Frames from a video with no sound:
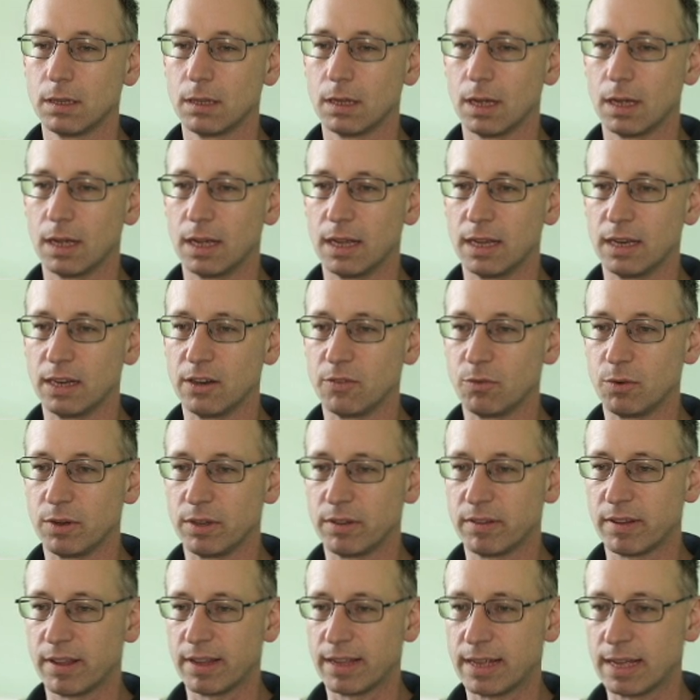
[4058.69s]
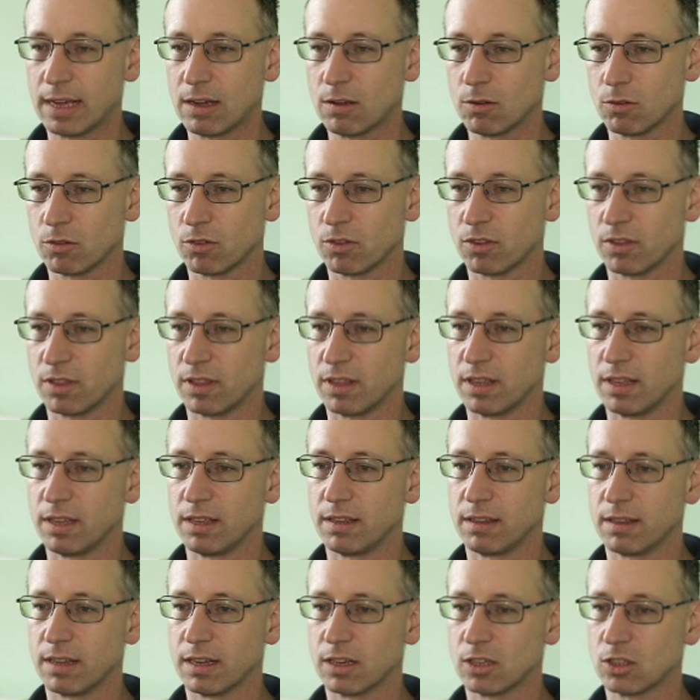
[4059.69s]
And if we take out the
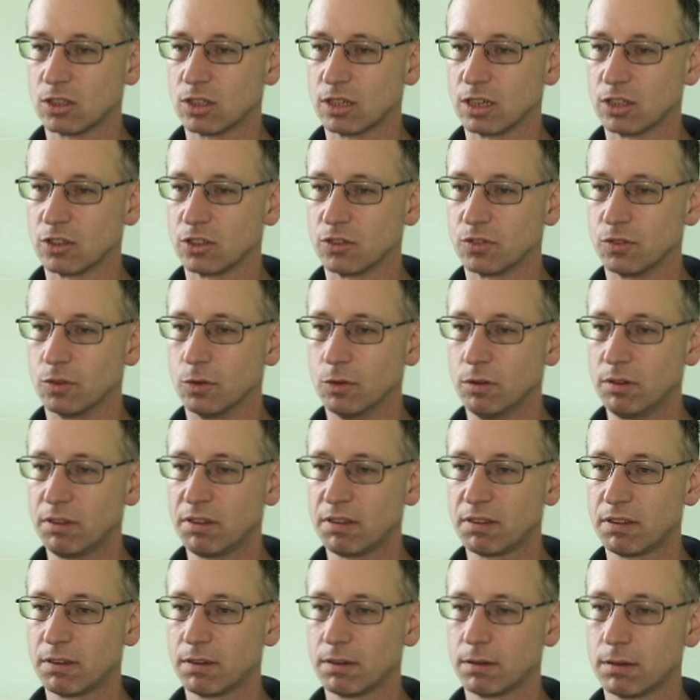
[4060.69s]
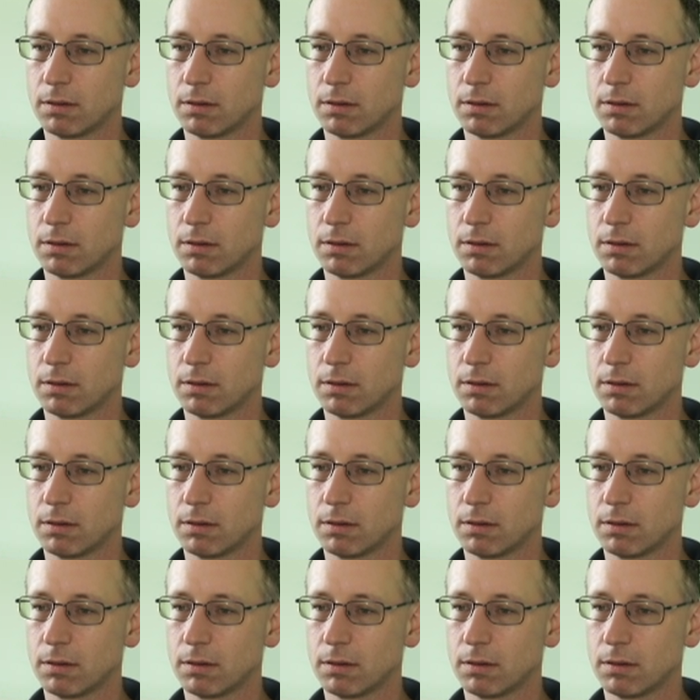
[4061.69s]
force,